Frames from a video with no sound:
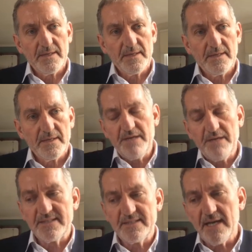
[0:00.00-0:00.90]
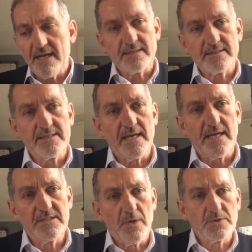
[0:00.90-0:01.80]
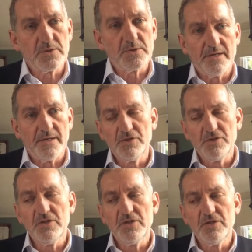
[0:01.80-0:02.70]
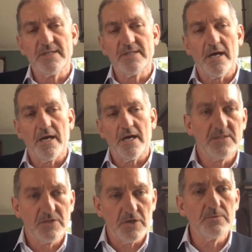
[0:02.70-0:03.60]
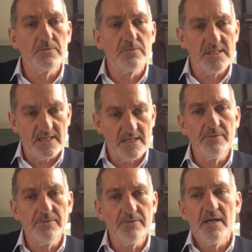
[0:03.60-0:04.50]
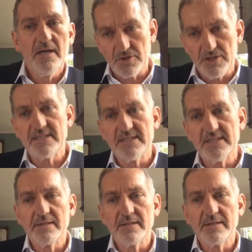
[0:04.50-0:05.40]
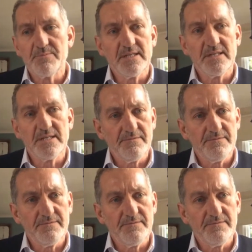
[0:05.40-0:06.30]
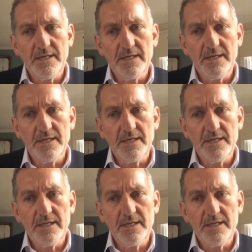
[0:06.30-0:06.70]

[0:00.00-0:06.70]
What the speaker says: It would be fantastic to say to Welsh Government, could you sort out Mrs. Jones's issue because she's having this particular difficulty?